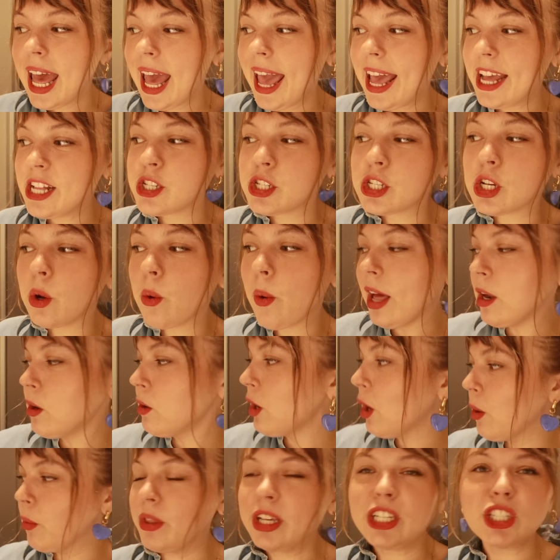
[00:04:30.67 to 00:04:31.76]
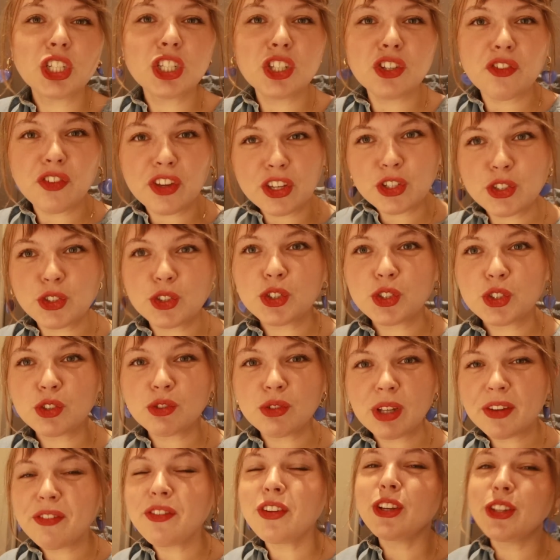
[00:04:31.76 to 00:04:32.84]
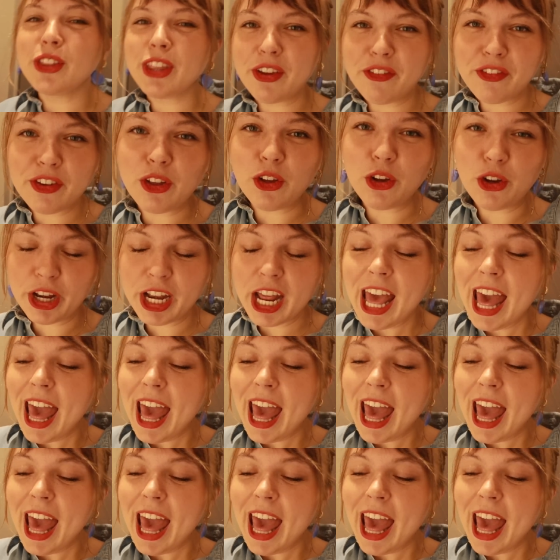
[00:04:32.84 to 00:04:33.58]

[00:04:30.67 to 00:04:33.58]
And so I don't know, this just feels, it feel, they feel good.